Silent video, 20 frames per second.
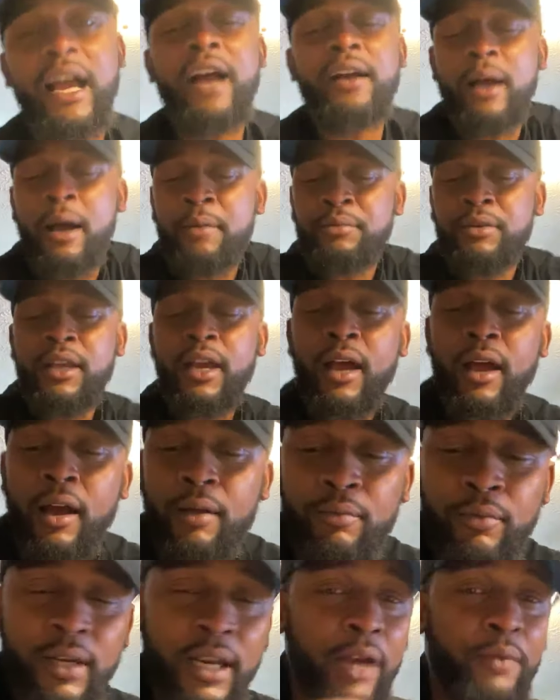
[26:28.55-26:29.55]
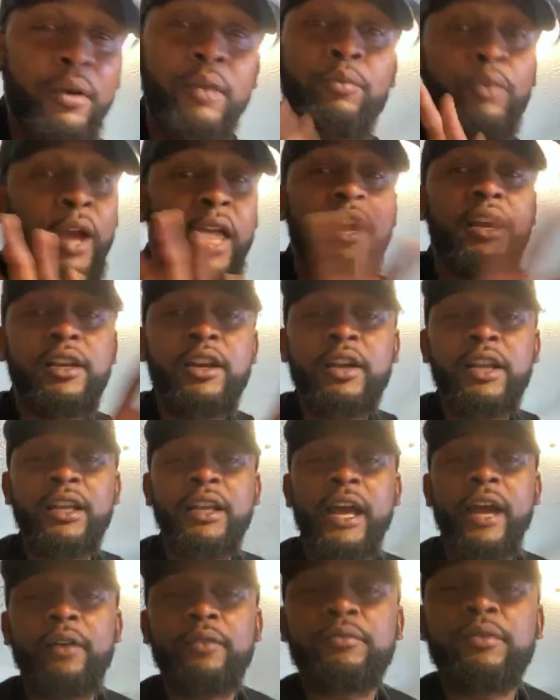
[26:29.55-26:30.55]
I'm whatever. We're good in
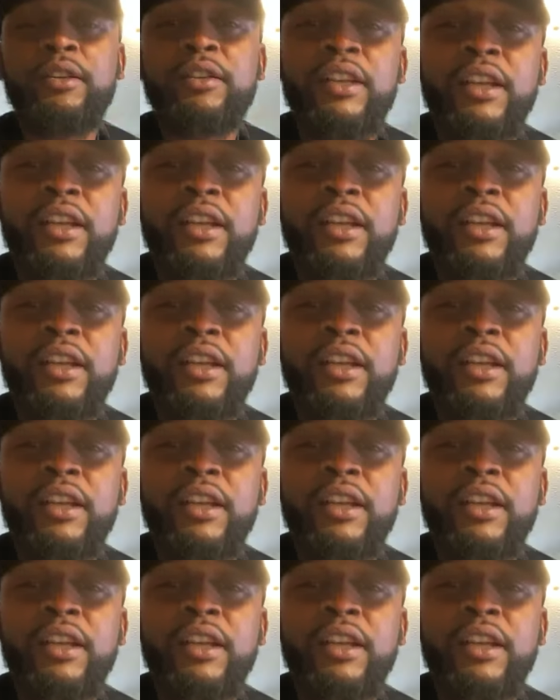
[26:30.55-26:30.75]
that.